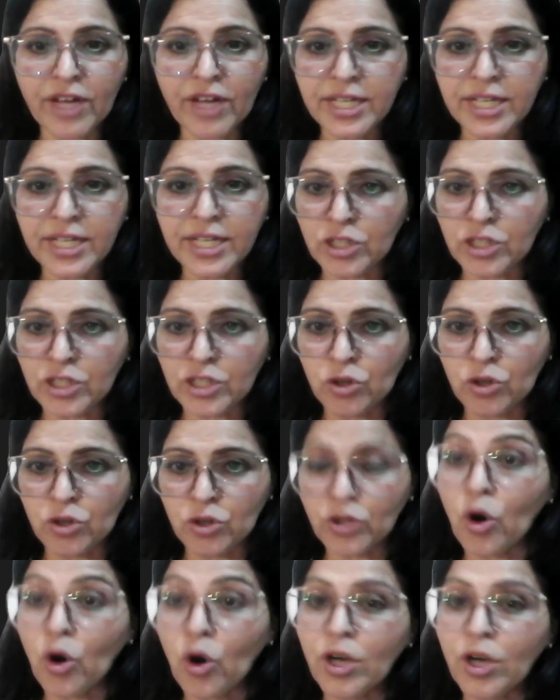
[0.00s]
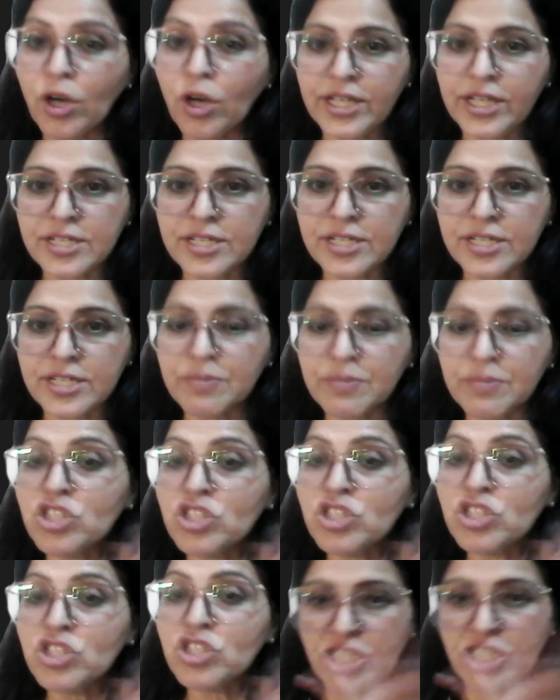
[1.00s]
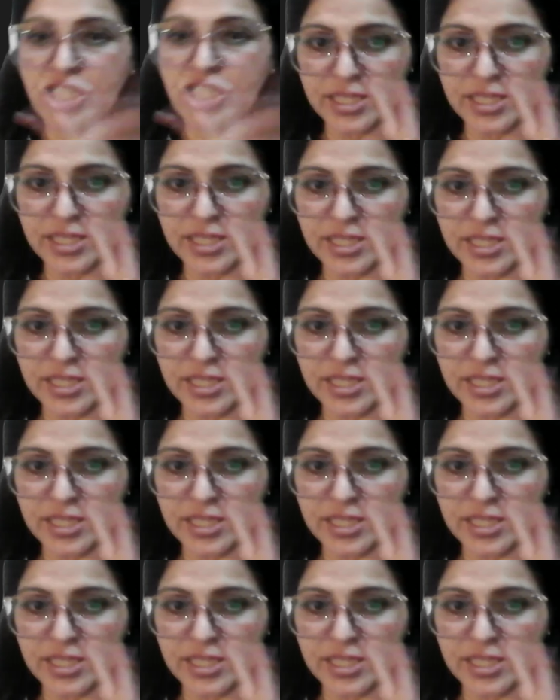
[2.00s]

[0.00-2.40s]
electron alters, means changes